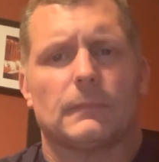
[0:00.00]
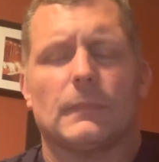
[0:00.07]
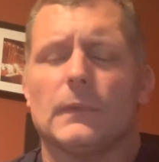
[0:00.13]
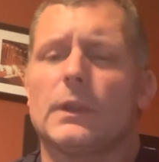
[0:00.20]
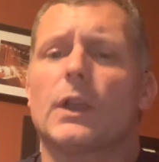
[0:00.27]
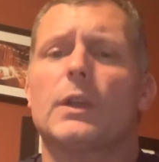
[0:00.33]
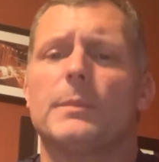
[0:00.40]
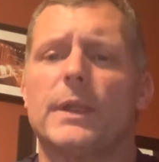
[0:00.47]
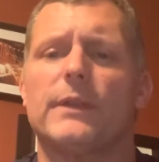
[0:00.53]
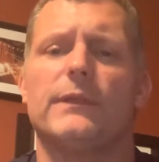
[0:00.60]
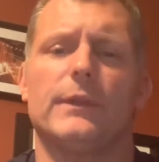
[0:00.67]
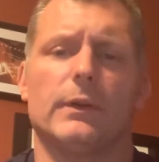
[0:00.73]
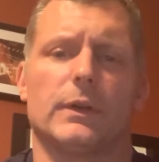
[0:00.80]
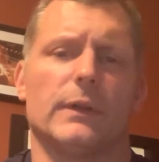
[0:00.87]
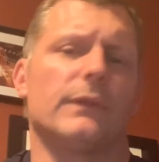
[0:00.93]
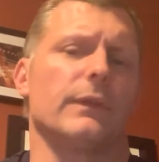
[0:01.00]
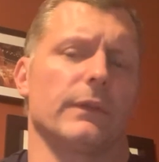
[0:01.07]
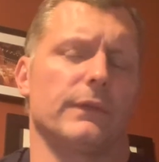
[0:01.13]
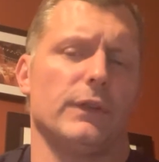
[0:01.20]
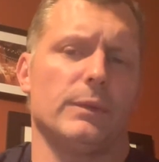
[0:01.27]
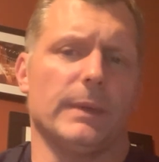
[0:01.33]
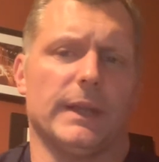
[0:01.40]
They're going to make you feel good for a
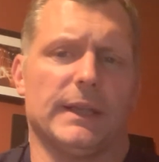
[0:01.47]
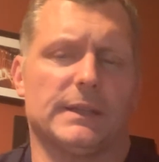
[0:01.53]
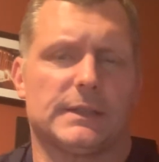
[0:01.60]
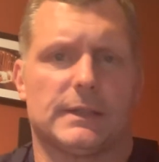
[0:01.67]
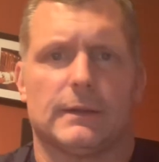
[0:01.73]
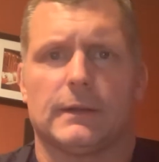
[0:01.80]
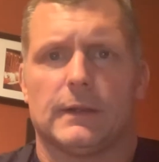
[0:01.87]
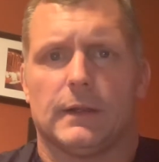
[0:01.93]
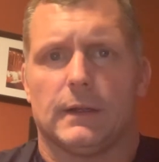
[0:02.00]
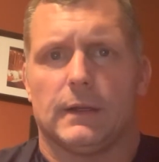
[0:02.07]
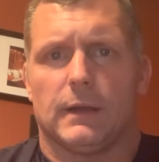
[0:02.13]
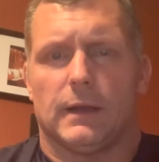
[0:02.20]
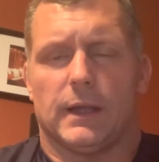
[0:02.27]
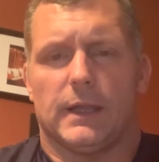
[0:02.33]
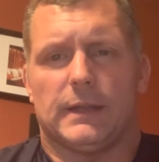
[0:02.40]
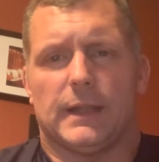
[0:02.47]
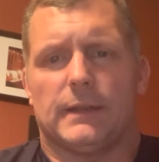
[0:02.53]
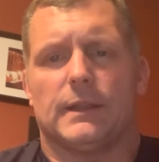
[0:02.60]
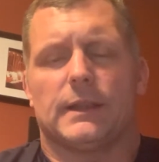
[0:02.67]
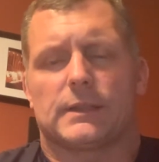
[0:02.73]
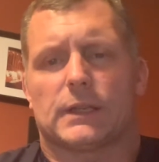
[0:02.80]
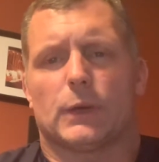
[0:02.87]
few minutes, and then
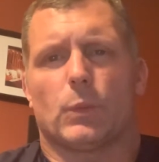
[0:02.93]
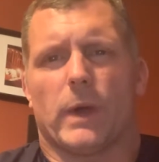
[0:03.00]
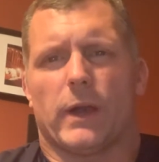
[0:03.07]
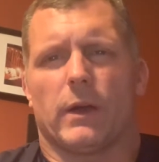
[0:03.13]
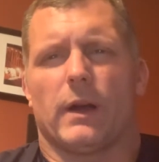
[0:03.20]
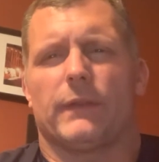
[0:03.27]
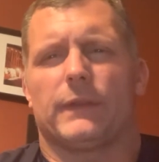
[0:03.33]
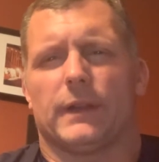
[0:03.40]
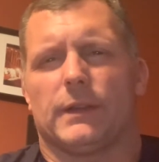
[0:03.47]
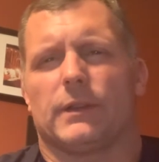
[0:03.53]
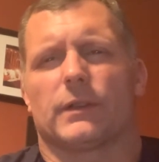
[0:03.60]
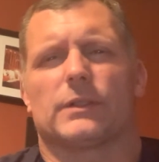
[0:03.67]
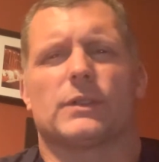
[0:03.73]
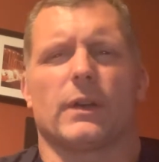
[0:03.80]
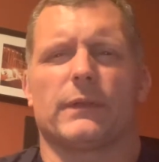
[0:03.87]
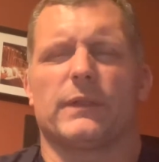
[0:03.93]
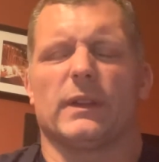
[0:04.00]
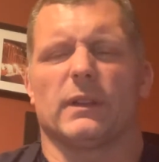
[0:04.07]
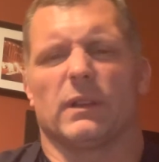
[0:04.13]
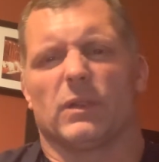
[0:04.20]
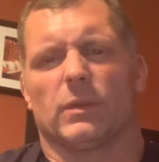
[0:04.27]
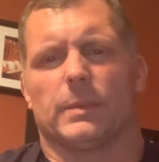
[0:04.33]
it's going to wear off, and then you're going to start
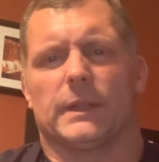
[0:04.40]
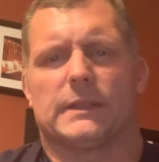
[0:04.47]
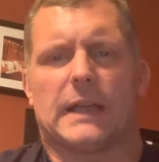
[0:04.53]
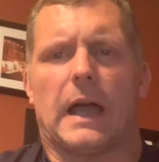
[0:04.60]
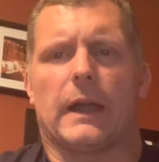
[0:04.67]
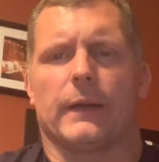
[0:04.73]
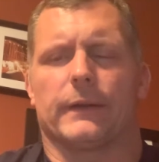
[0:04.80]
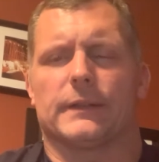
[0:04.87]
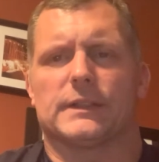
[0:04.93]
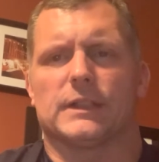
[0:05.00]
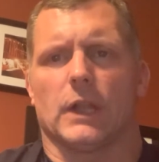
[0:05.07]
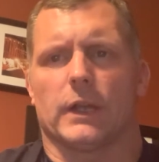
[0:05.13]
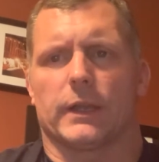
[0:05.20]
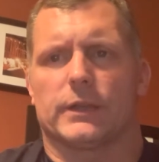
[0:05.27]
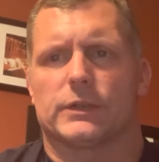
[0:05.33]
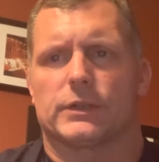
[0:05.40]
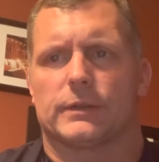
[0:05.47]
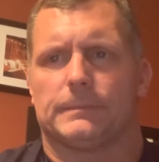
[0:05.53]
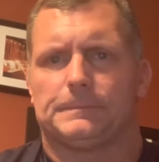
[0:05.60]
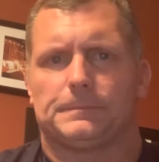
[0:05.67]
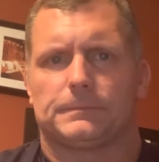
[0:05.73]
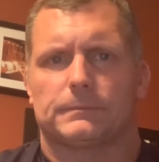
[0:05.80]
feeling a little bit tired and sluggish.
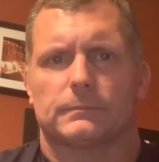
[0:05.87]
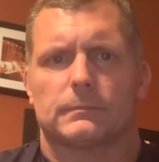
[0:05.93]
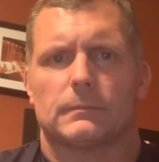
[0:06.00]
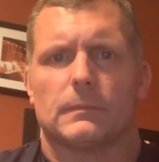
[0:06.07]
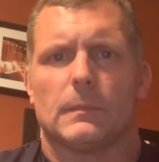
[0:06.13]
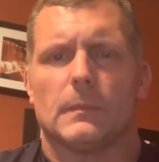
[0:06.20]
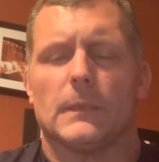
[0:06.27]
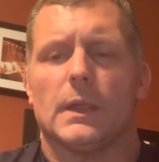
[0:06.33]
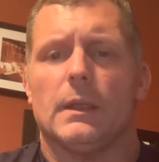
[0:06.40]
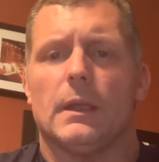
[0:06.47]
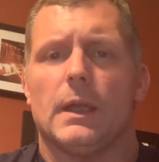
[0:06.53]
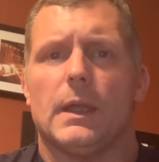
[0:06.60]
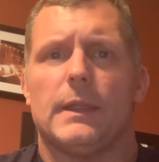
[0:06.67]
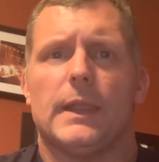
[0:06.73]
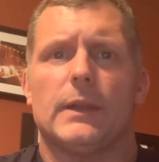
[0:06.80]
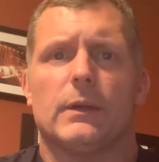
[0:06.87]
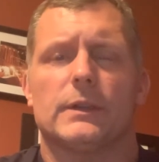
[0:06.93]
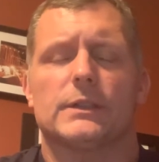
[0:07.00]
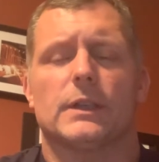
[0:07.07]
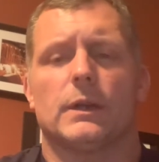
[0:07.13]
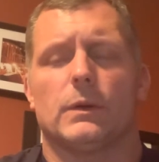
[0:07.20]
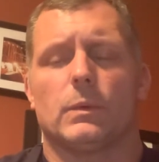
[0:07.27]
And then
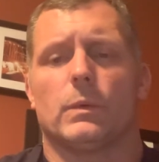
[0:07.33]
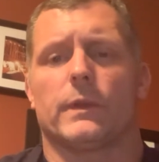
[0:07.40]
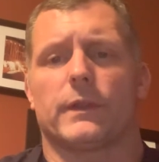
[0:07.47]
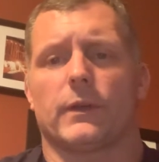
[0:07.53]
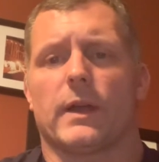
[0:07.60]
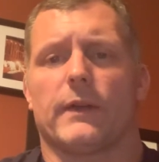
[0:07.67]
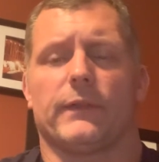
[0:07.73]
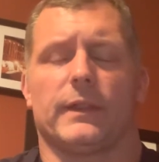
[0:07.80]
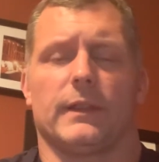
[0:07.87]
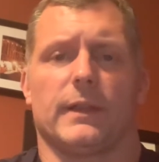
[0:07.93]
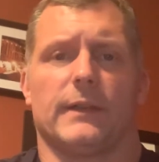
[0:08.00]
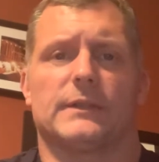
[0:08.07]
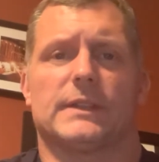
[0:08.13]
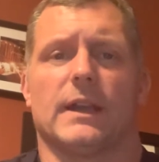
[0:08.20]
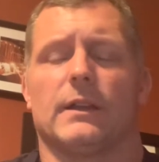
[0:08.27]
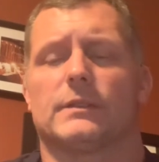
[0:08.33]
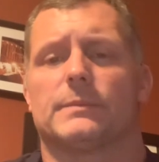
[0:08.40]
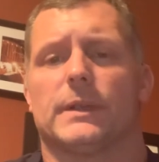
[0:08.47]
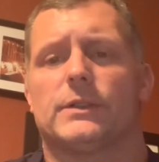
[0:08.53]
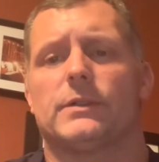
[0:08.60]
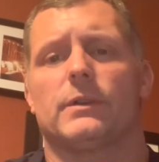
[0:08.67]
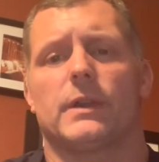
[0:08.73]
also with your healthy lifestyles,
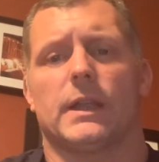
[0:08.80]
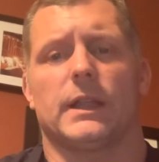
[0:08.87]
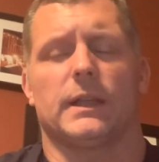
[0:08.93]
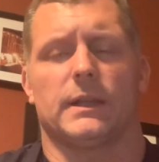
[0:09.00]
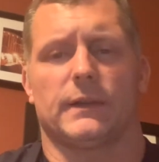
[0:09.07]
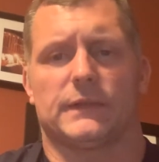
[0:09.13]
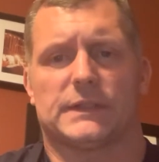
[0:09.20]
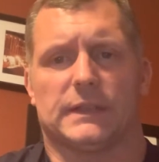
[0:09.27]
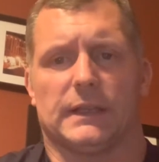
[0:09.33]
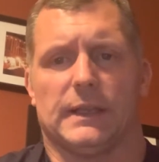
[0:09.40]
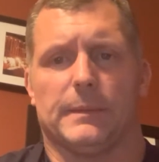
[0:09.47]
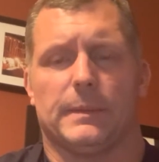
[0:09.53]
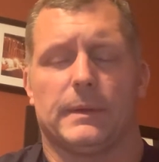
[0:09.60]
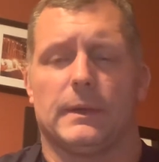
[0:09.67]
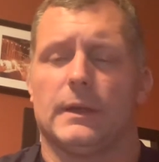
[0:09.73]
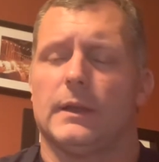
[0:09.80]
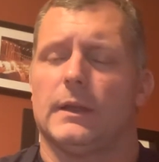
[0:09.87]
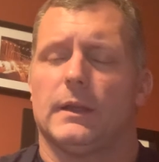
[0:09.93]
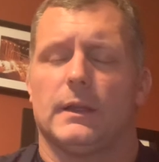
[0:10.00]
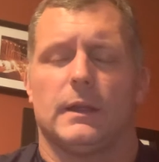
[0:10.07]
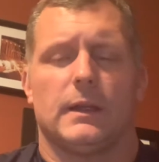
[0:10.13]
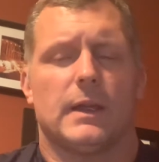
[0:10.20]
make sure you're getting enough sleep.
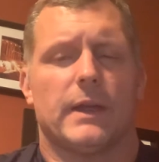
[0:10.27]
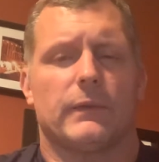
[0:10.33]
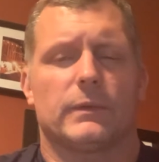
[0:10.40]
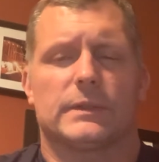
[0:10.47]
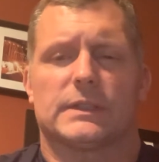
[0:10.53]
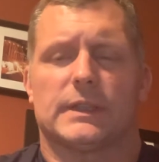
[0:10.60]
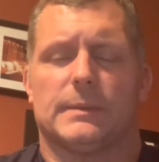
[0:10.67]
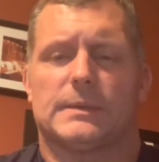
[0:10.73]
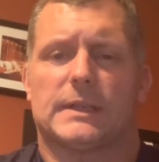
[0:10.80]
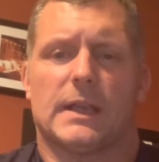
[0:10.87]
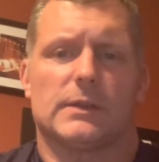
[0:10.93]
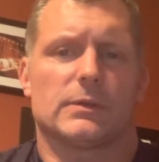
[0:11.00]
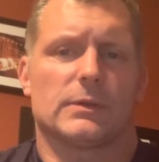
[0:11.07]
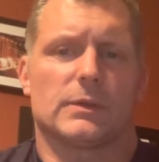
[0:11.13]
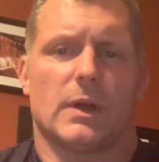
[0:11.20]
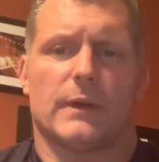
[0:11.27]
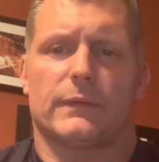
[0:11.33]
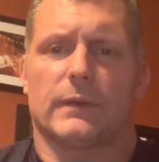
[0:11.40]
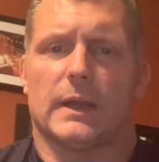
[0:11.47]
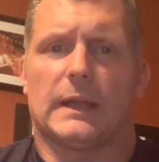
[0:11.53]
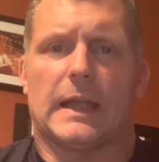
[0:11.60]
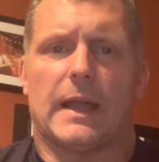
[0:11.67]
Everyone's sleep schedule is off
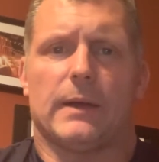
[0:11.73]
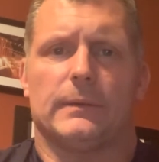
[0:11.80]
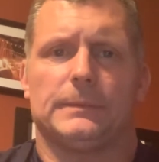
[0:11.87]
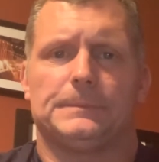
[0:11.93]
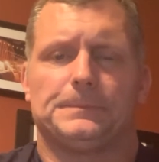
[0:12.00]
right now.